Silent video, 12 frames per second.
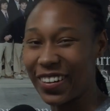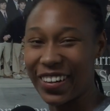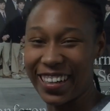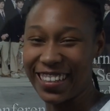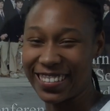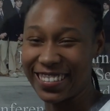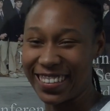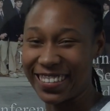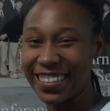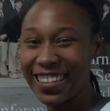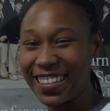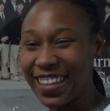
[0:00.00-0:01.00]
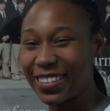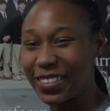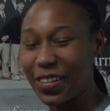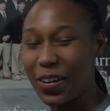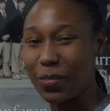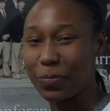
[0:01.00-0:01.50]
all right, like that's
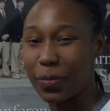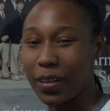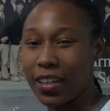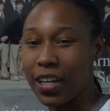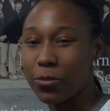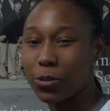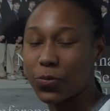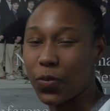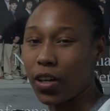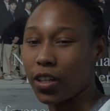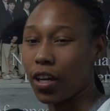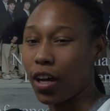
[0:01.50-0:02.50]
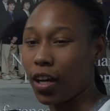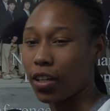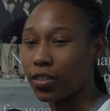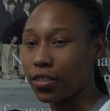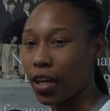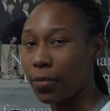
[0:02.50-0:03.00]
enough. But it was fun.
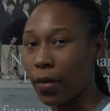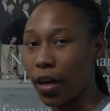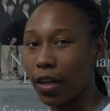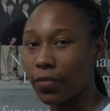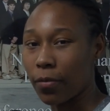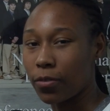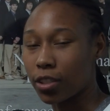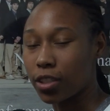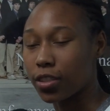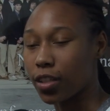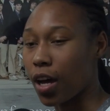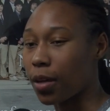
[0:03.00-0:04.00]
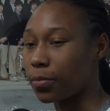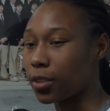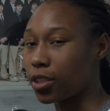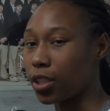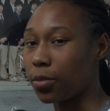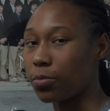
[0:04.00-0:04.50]
Uh, I'm, I'm having a good time. The
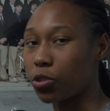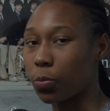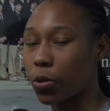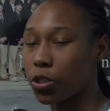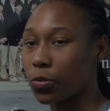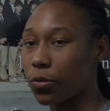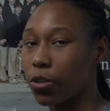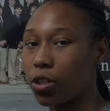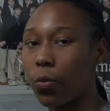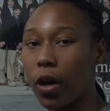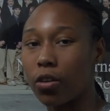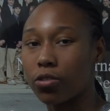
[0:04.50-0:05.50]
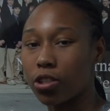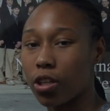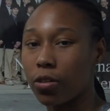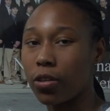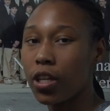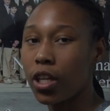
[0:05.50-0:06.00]
team supports me really well,
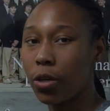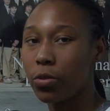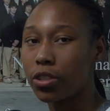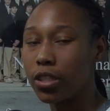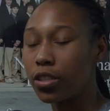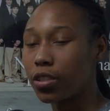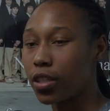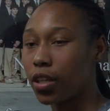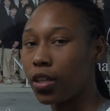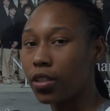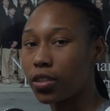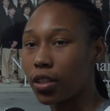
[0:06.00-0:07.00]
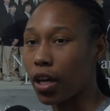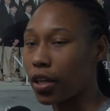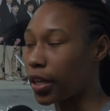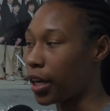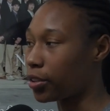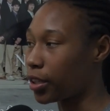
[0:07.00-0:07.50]
so it was easy to kind
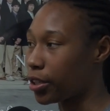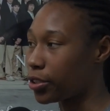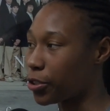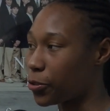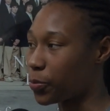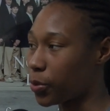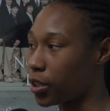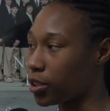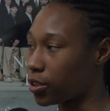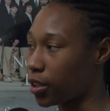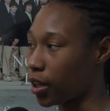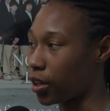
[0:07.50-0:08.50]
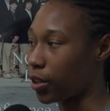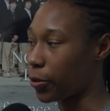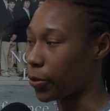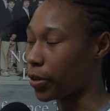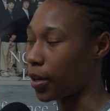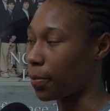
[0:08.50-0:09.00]
of get out there and just play, just like any
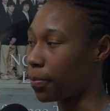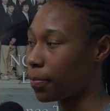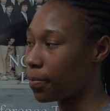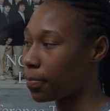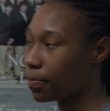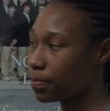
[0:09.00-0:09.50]
other game. What does